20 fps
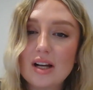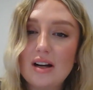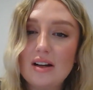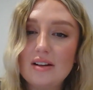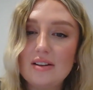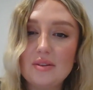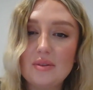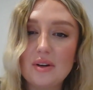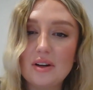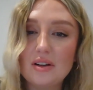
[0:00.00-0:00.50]
I
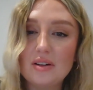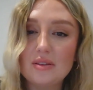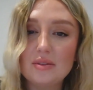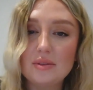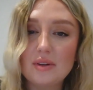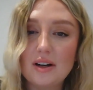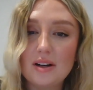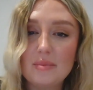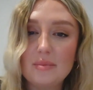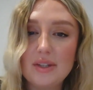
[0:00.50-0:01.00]
don't know.
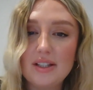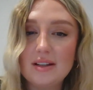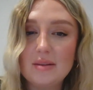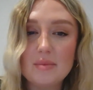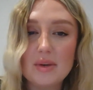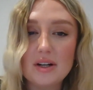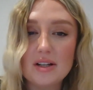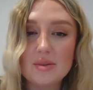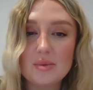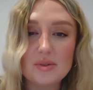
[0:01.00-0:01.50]
I mean, they
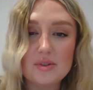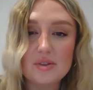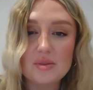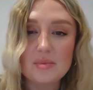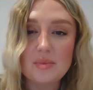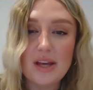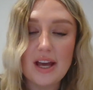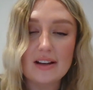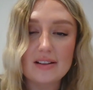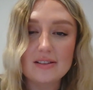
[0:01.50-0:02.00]
might as well
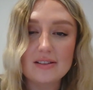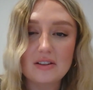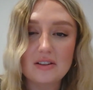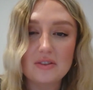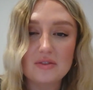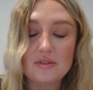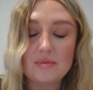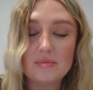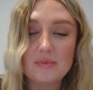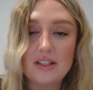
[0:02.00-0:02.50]
just be
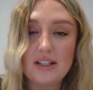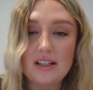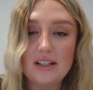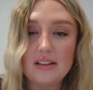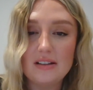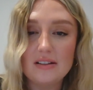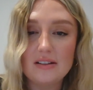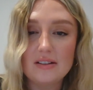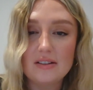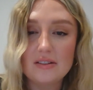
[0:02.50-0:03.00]
exiled from the
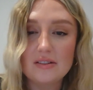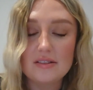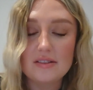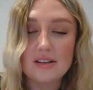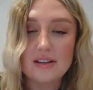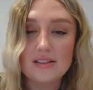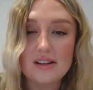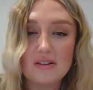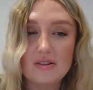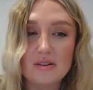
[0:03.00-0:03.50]
league because
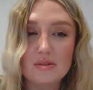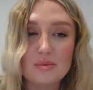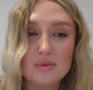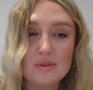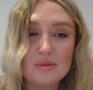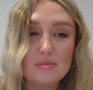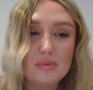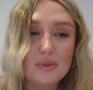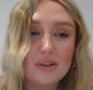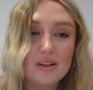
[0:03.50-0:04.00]
they're terrible.